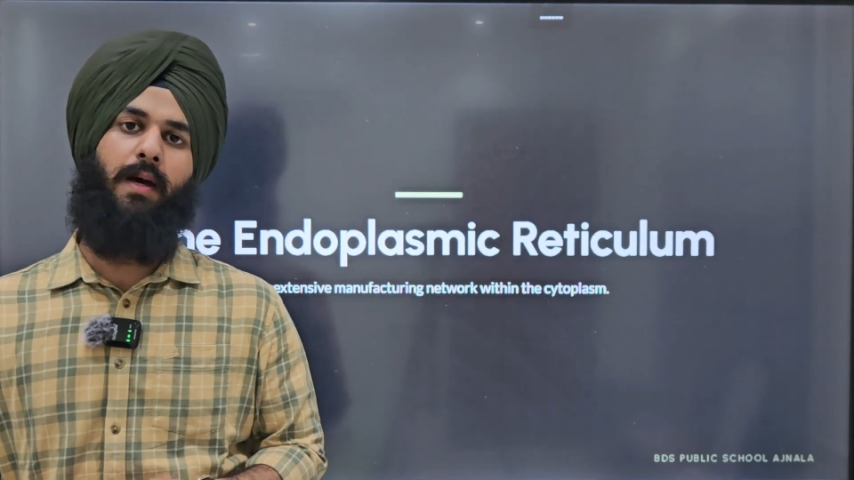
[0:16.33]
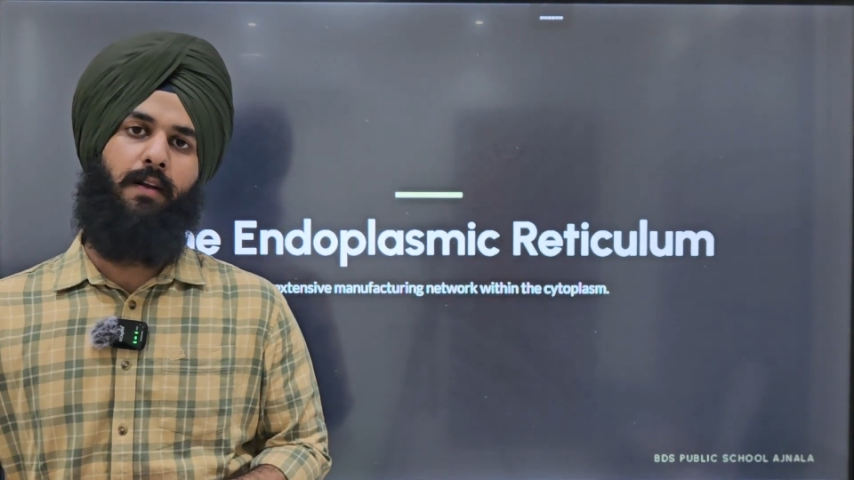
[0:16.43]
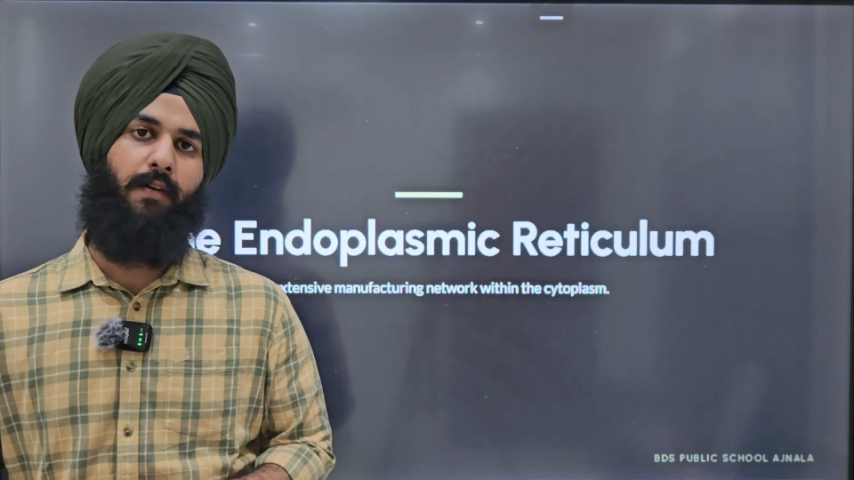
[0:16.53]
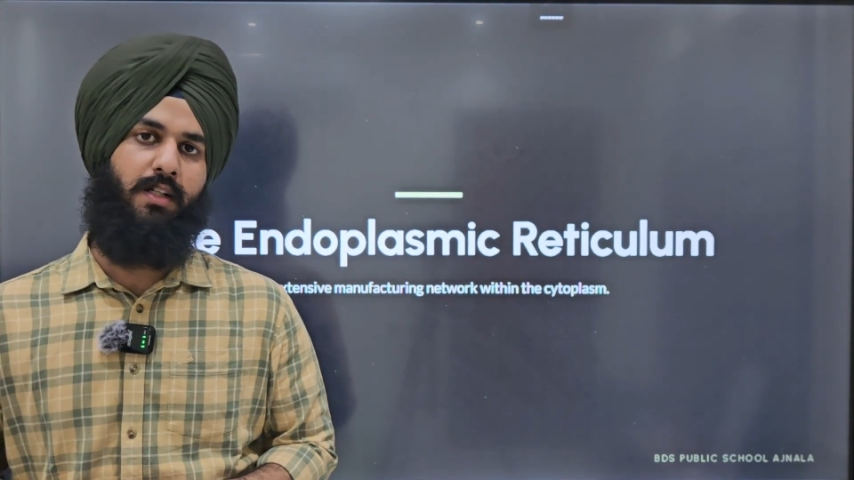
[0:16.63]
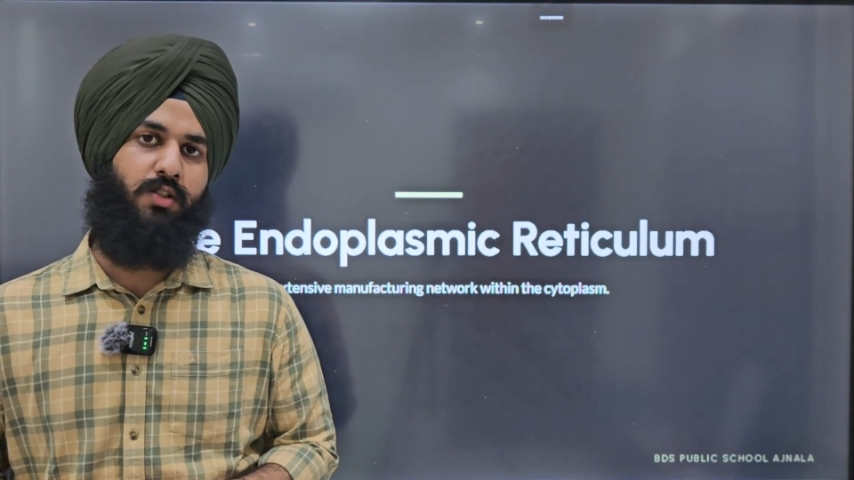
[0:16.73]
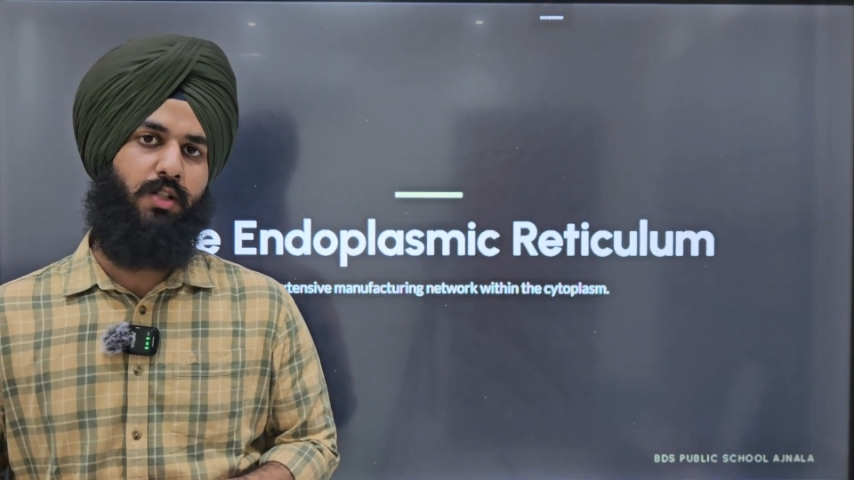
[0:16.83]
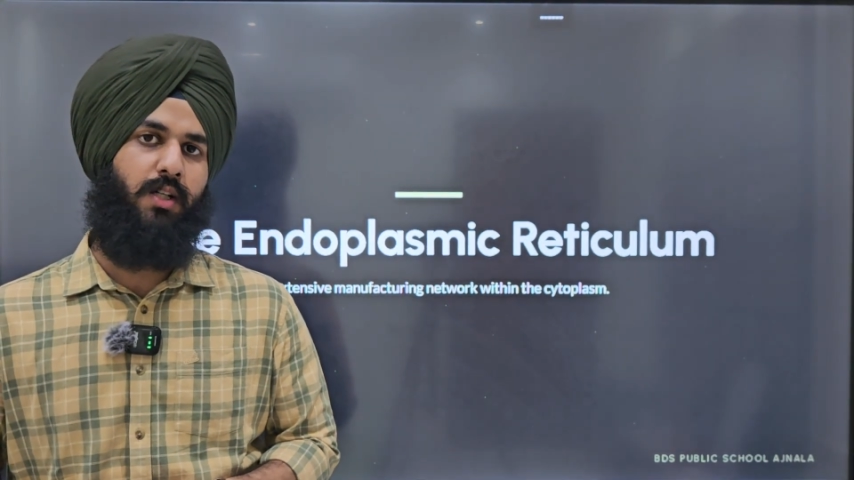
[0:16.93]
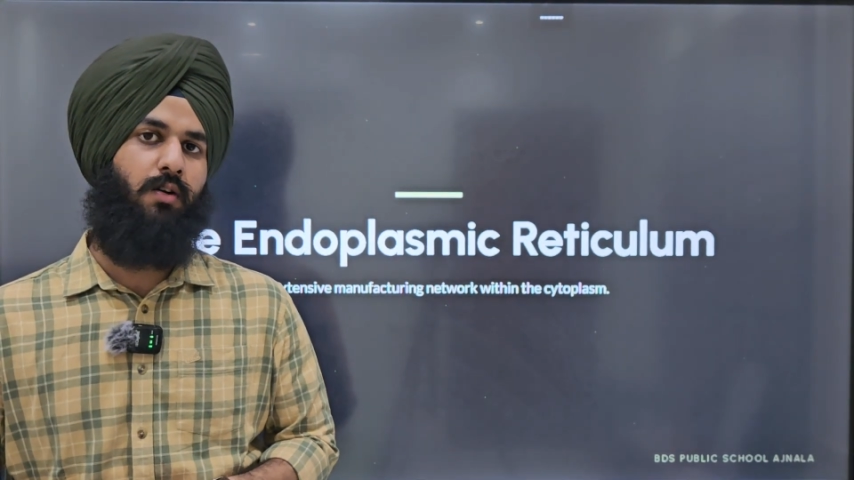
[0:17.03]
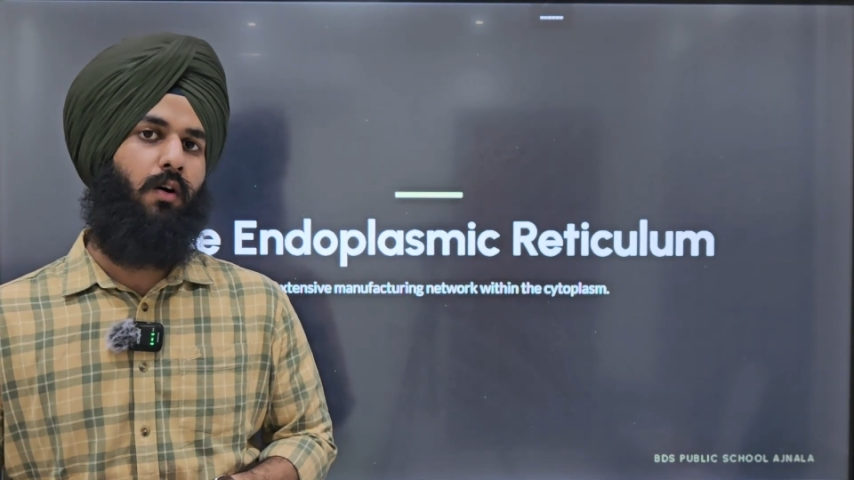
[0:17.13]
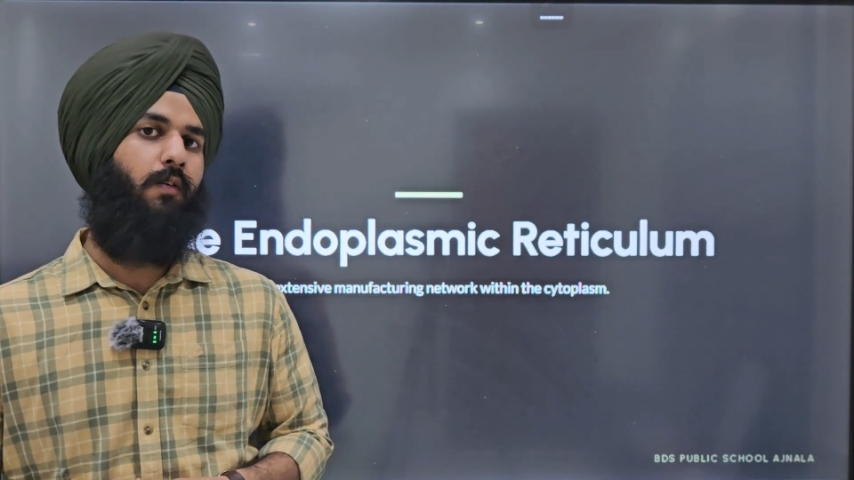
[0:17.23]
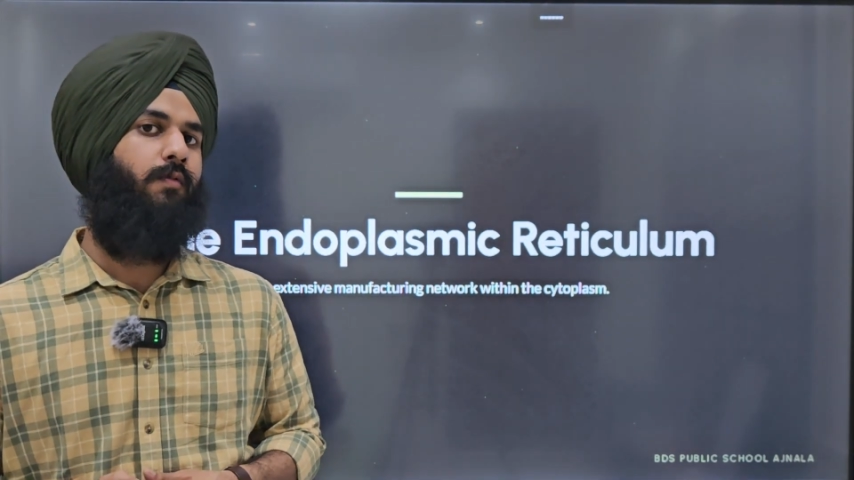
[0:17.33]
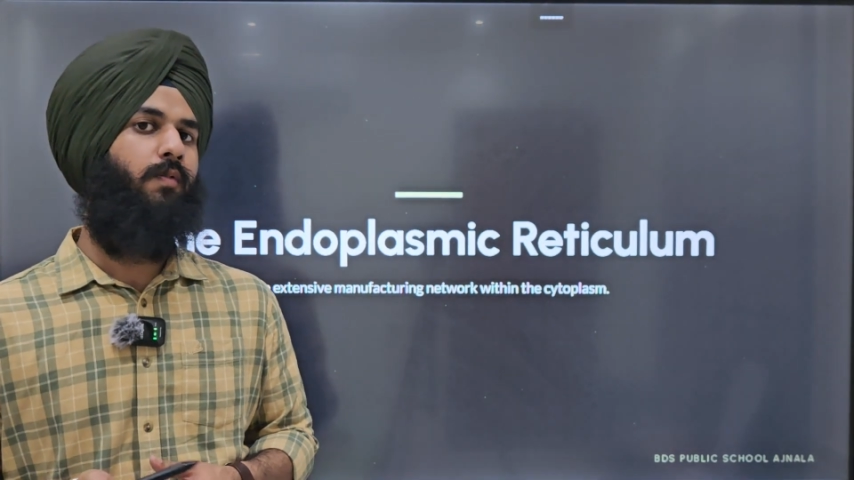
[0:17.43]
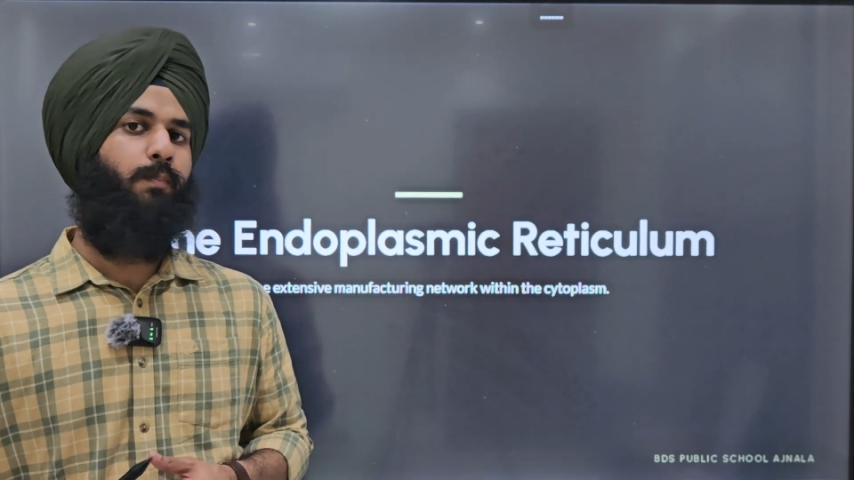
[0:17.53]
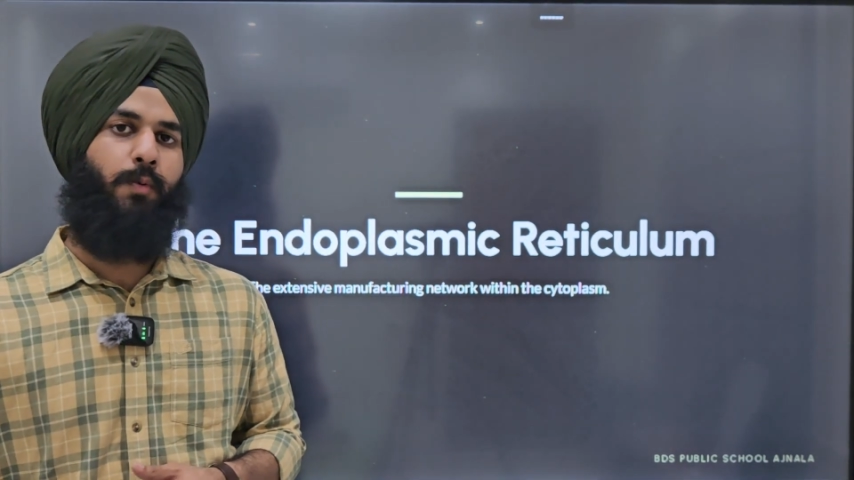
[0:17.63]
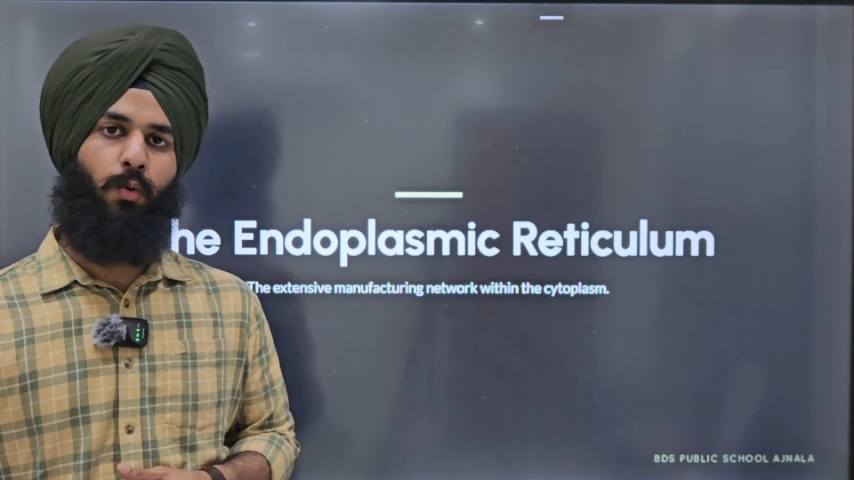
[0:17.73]
manufacturing
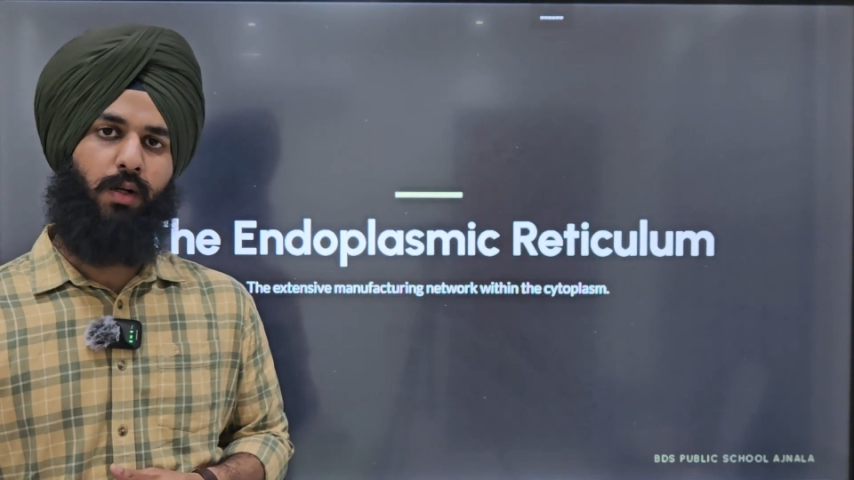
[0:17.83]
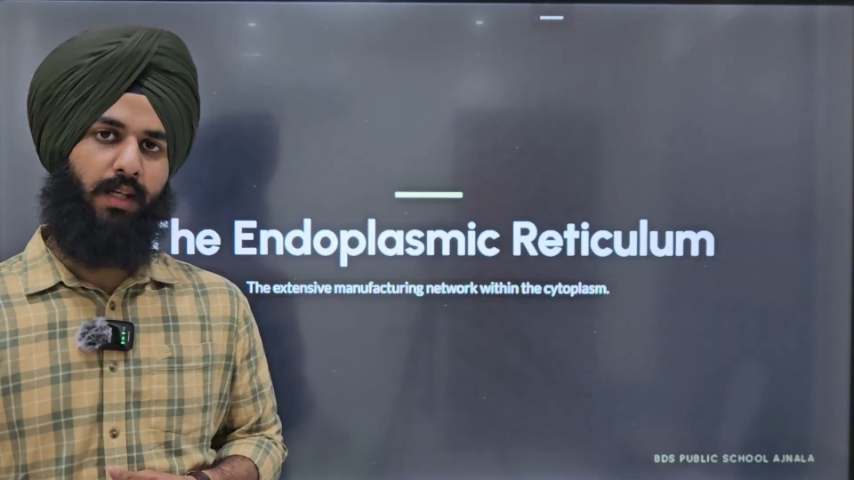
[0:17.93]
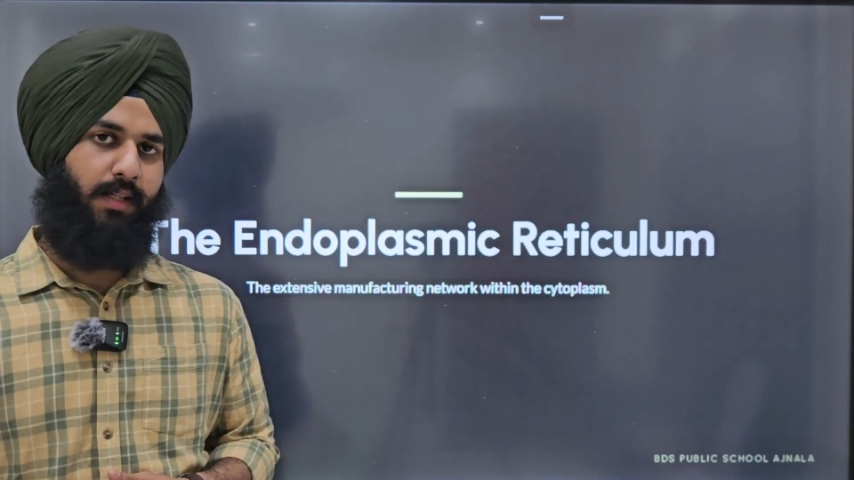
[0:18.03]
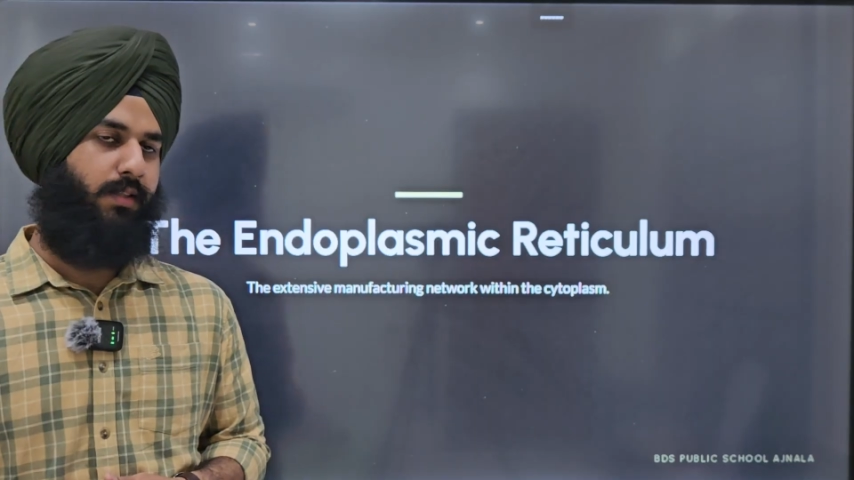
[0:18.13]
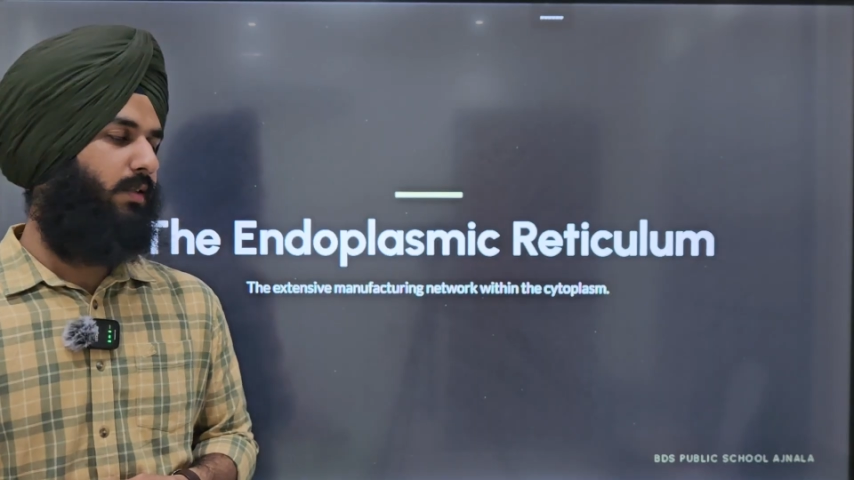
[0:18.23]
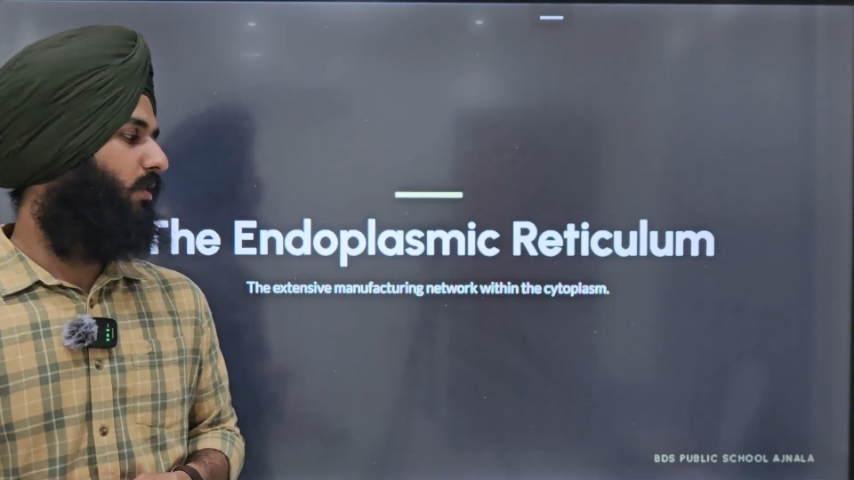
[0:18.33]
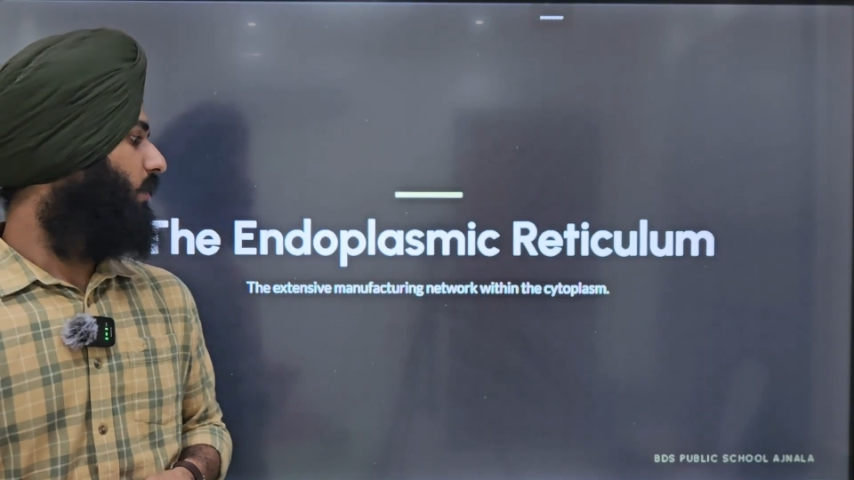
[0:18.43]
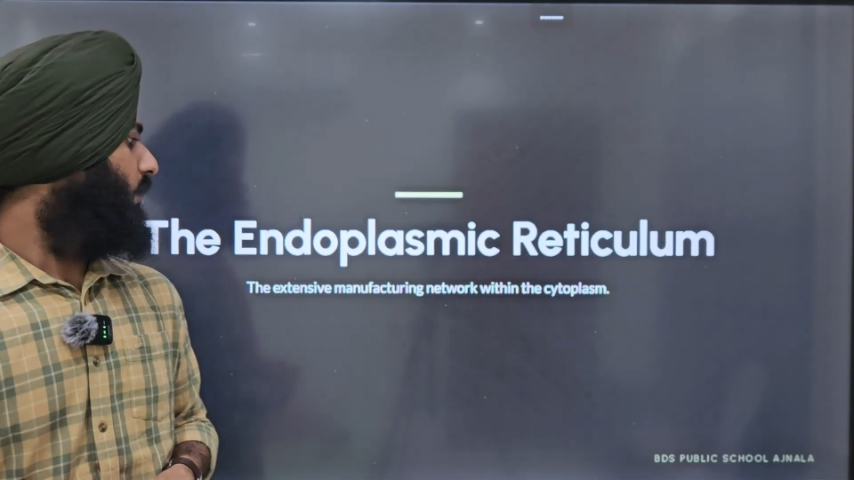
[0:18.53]
of proteins.